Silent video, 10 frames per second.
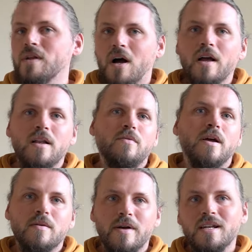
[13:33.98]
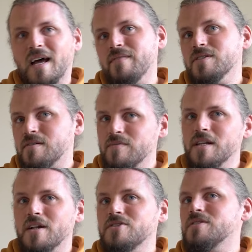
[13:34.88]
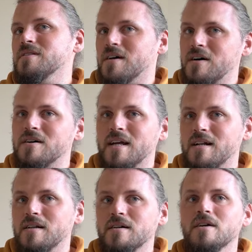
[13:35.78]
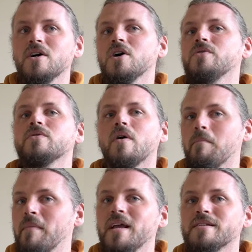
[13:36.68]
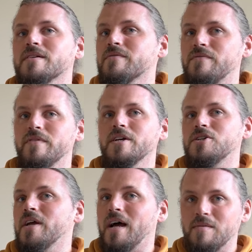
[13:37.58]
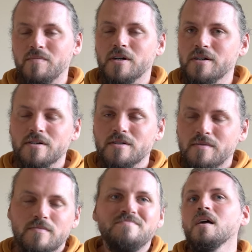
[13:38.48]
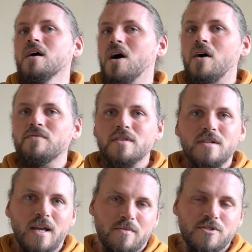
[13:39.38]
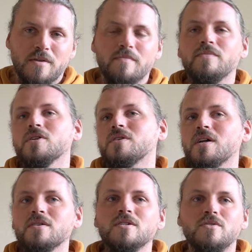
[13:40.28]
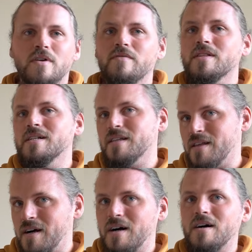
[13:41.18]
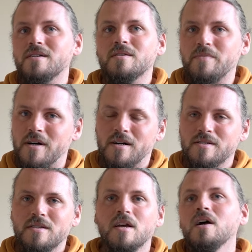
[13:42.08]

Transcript: We'd highly recommend having some lunch in the Hard Outlet, who do amazing fish and burgers. After the township, you start to travel into the Haast Pass,